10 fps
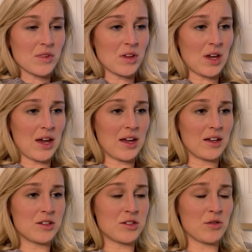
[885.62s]

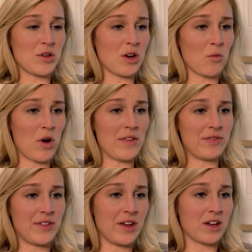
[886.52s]
Okay, do your
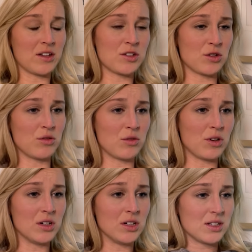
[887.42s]
one thing.
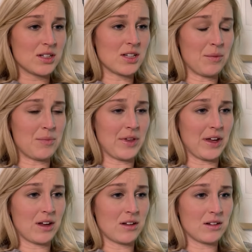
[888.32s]
Do something.